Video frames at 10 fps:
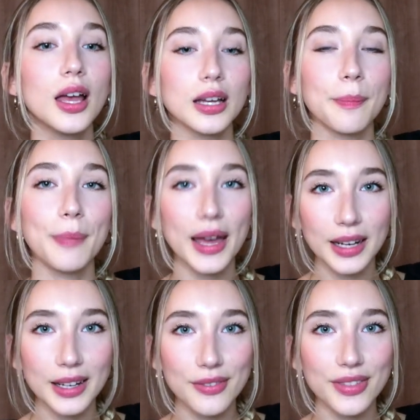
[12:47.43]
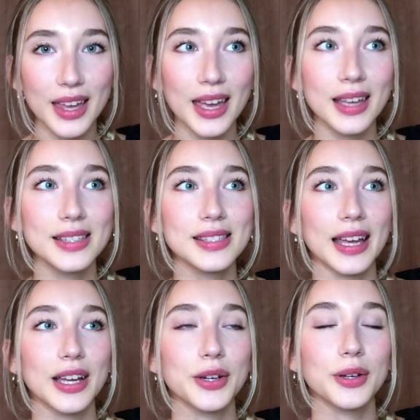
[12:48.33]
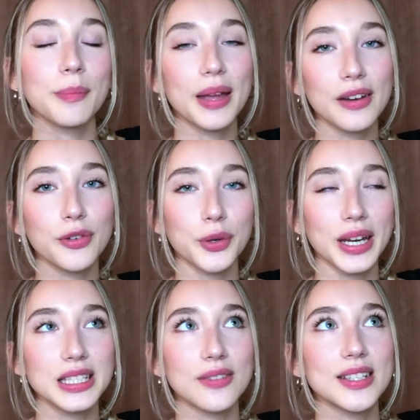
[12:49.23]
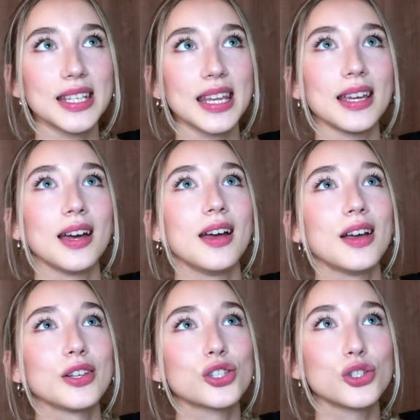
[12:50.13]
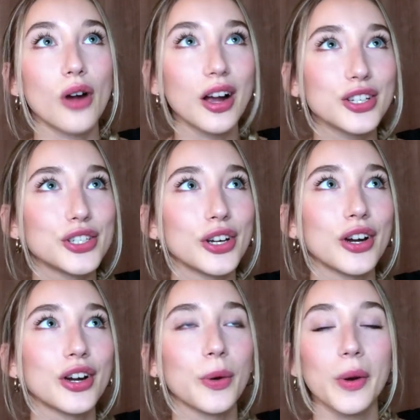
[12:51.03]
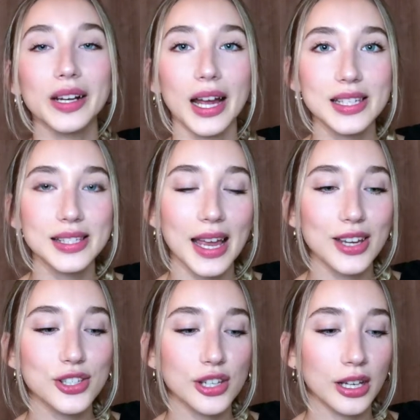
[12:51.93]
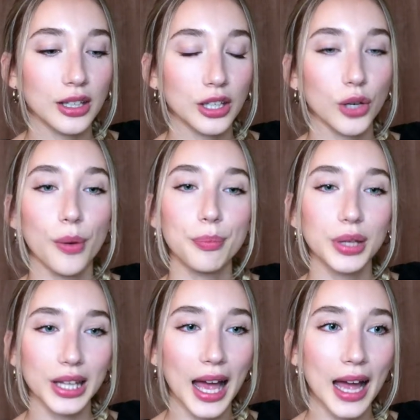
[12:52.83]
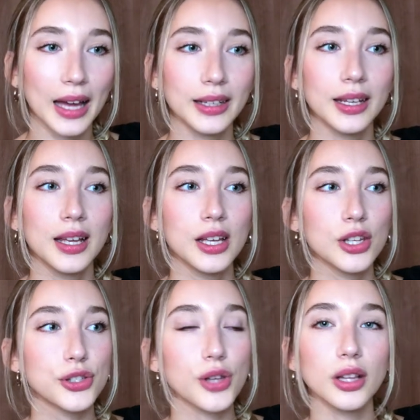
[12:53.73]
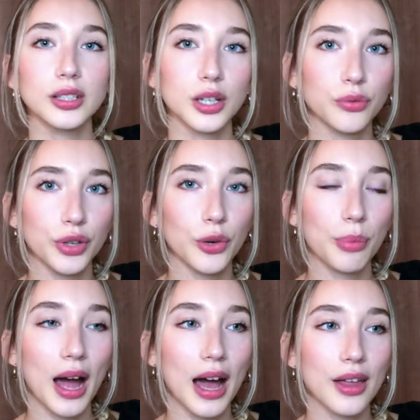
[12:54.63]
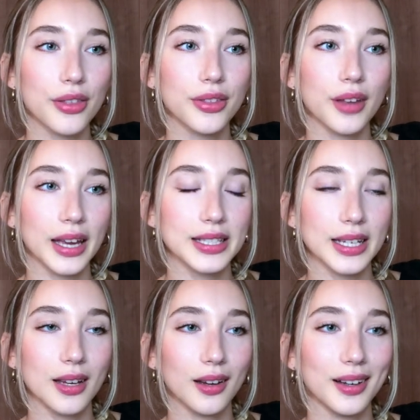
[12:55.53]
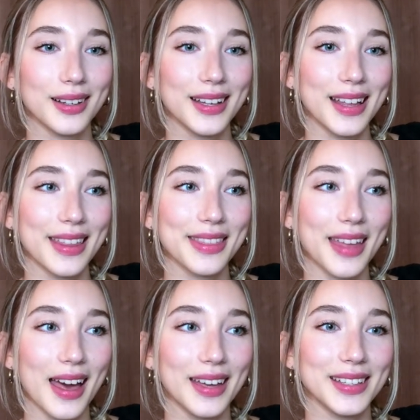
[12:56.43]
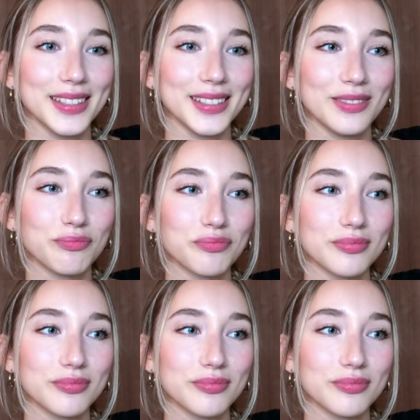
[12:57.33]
competitive things, like competitive creativity, structure, organization, you know, a plan, solid career path idea, then